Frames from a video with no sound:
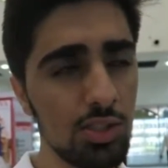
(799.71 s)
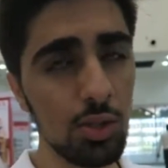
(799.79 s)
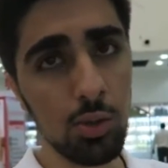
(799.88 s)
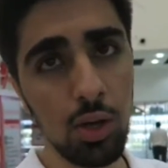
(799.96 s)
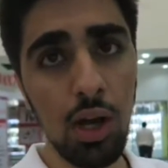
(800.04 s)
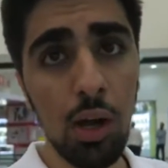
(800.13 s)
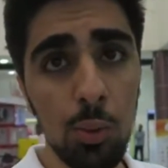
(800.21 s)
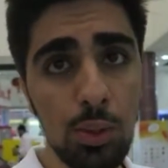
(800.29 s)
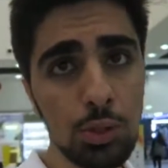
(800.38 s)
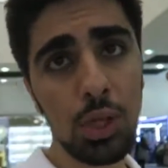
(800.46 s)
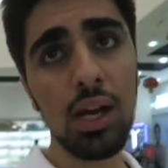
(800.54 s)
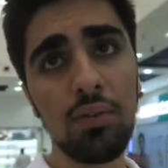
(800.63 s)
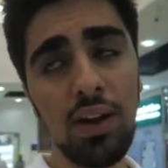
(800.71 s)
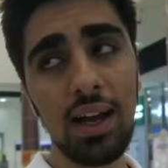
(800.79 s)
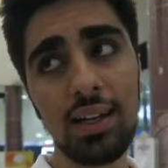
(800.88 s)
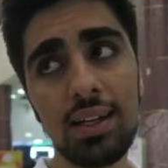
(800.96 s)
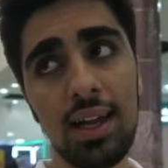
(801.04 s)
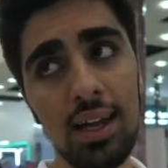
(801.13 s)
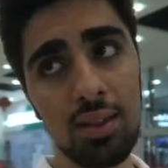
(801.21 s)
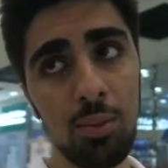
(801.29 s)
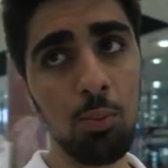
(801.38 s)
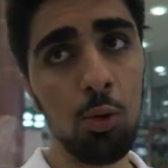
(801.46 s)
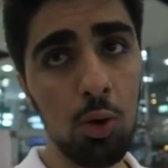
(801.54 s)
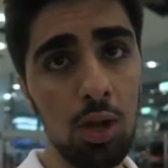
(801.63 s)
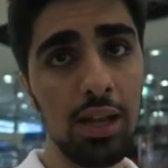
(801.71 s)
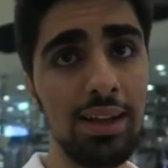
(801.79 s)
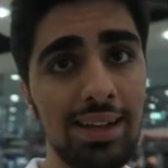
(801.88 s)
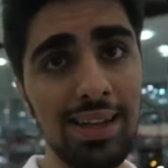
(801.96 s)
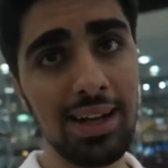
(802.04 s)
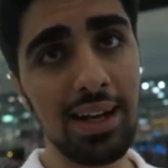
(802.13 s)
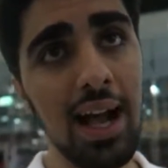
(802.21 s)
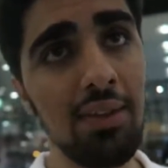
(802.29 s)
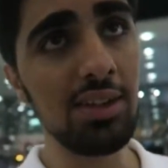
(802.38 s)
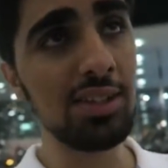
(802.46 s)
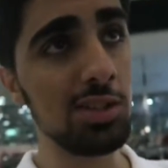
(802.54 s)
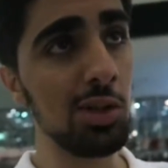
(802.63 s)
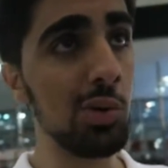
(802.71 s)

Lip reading: So we tried finding it in the mall and they didn't have it.